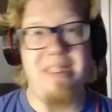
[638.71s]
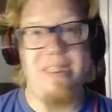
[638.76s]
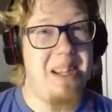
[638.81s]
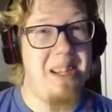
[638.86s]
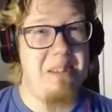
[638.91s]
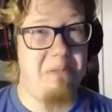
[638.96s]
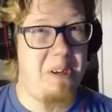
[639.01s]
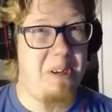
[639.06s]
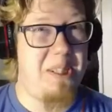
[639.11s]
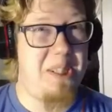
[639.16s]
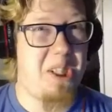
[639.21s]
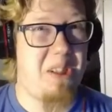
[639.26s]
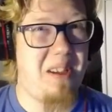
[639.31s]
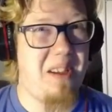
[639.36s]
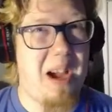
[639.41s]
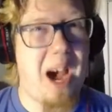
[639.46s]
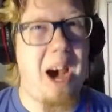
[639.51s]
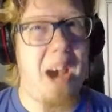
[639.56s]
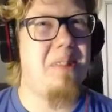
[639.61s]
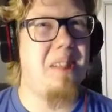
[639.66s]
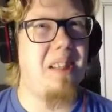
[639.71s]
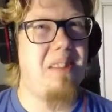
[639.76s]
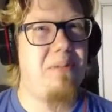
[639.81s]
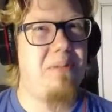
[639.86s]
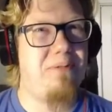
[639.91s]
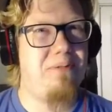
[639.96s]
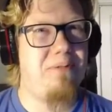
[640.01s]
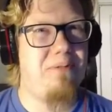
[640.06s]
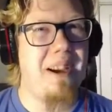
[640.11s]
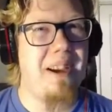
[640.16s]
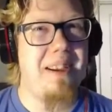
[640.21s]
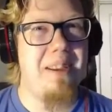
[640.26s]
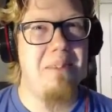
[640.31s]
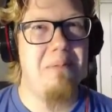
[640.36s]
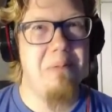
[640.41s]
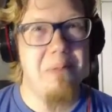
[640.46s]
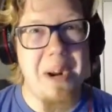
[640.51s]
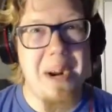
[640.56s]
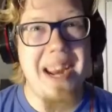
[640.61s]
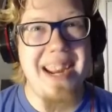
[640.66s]
enriched, has such
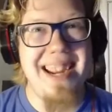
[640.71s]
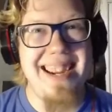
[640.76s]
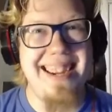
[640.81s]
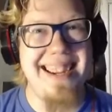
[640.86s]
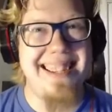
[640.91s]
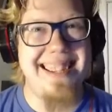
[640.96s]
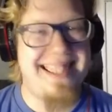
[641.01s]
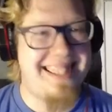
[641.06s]
fucking range.